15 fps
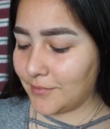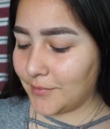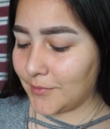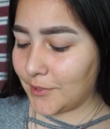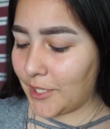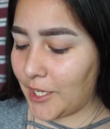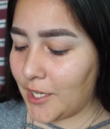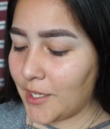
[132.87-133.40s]

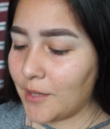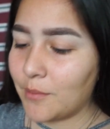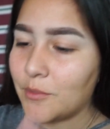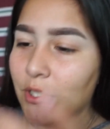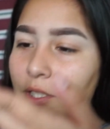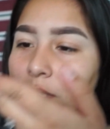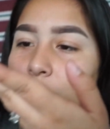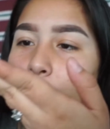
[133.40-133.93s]
Okay, I'm
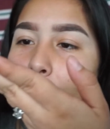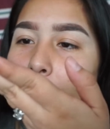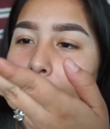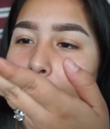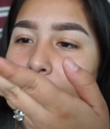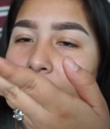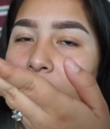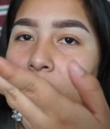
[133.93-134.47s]
just
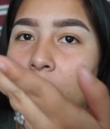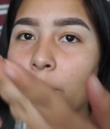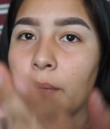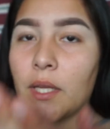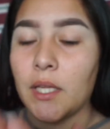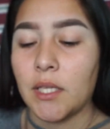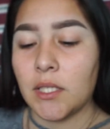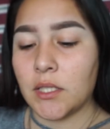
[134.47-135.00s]
pumping that on
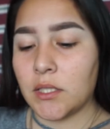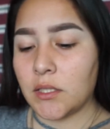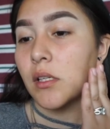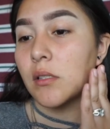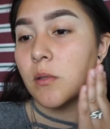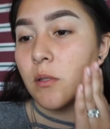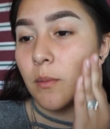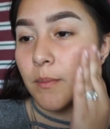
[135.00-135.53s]
my hand.
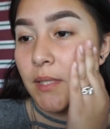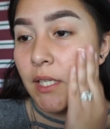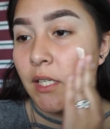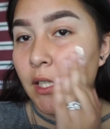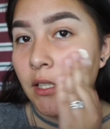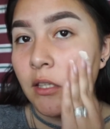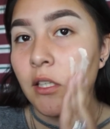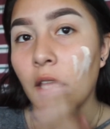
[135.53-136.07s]
I'm
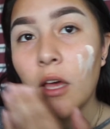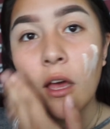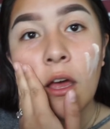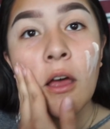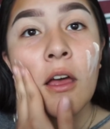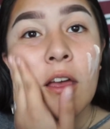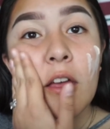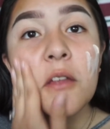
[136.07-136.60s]
taking the
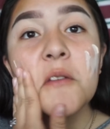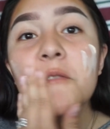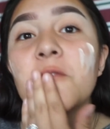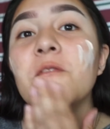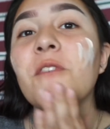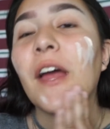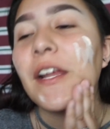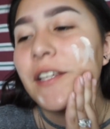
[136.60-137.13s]

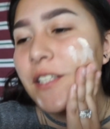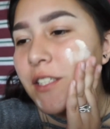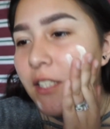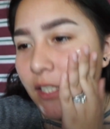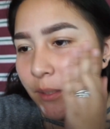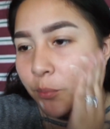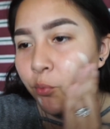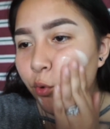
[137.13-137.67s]

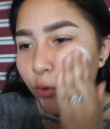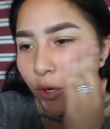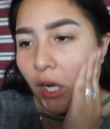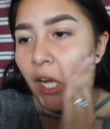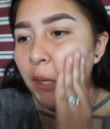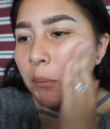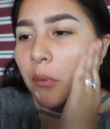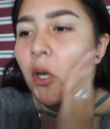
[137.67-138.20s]
Fenty
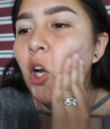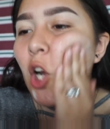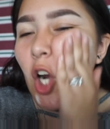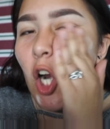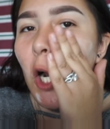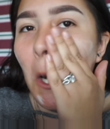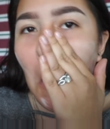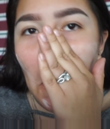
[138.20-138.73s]

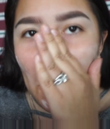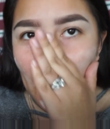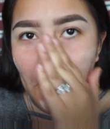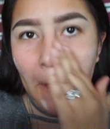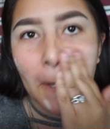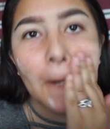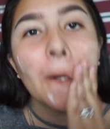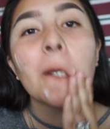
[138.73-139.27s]
primer.
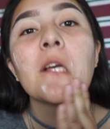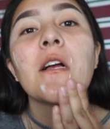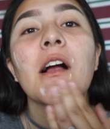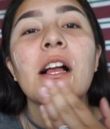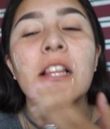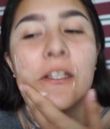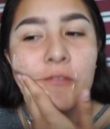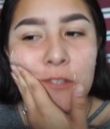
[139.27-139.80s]

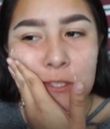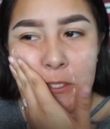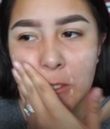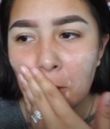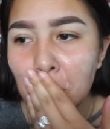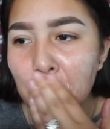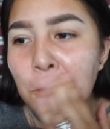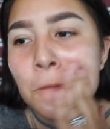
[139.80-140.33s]
I love this
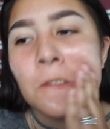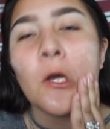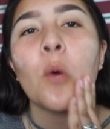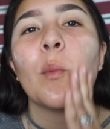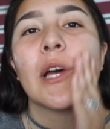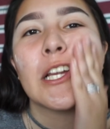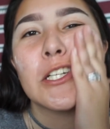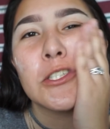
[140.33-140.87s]
stuff so
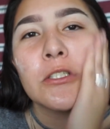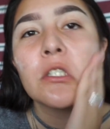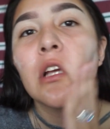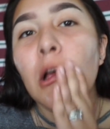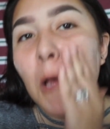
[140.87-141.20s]
much.